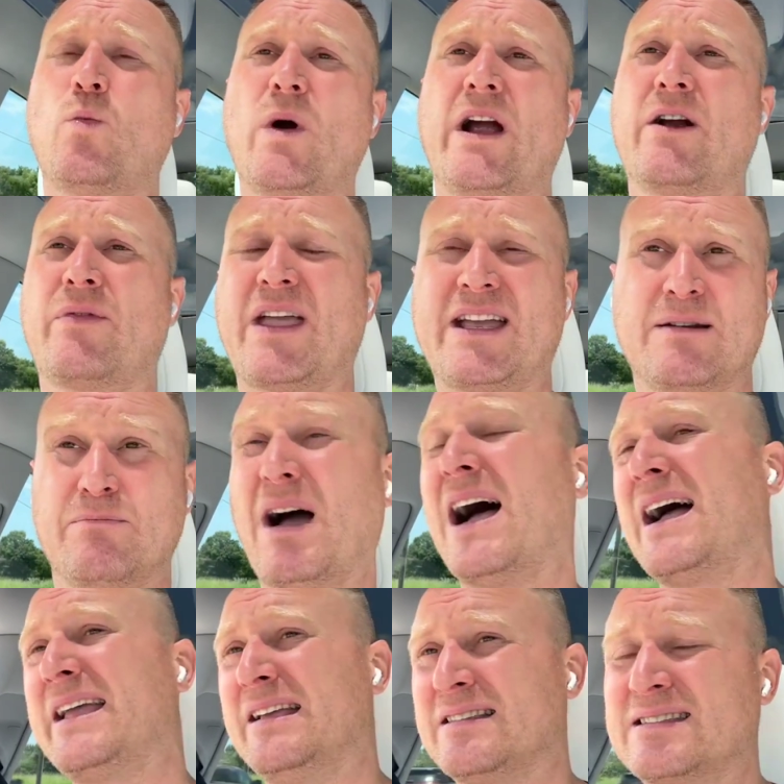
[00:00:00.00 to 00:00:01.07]
where they can
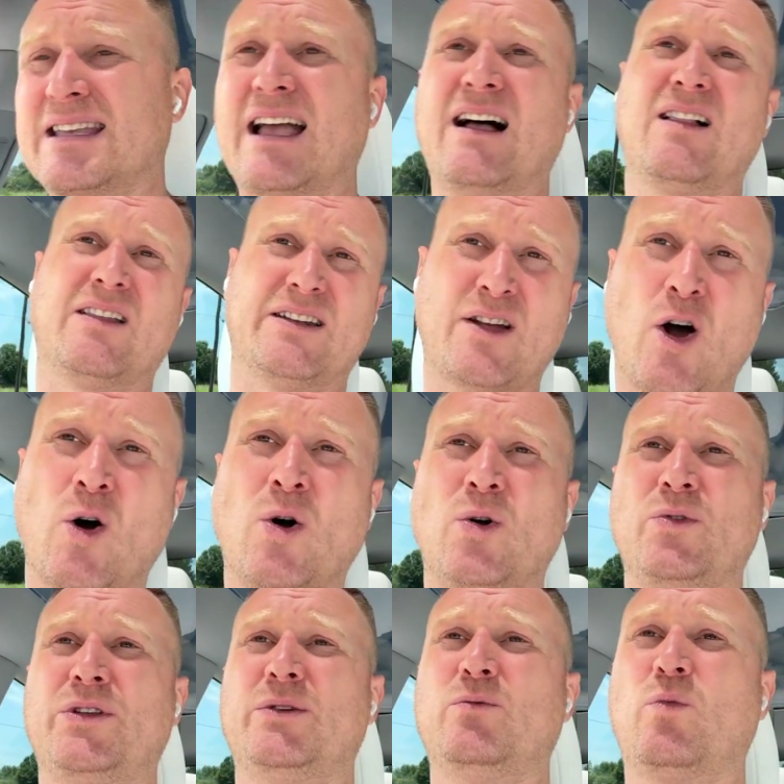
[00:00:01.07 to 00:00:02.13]
buy and sell and
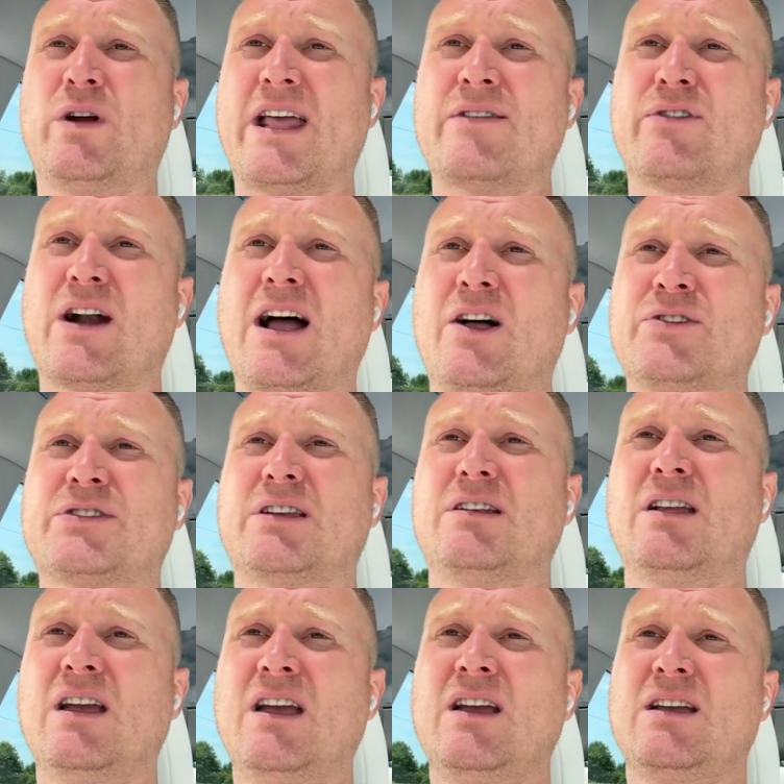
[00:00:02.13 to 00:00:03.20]
hold and whatever else,
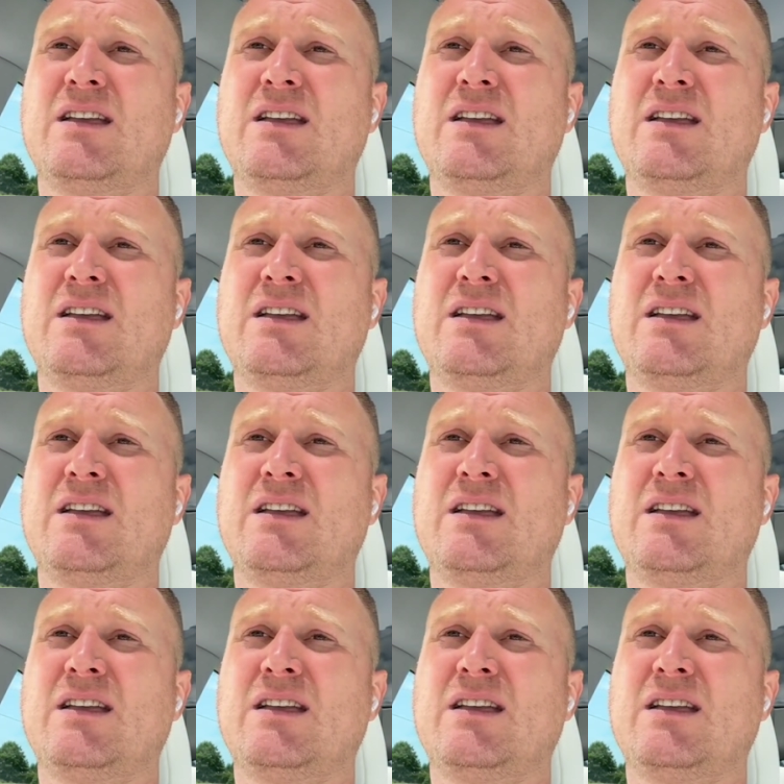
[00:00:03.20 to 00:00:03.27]
and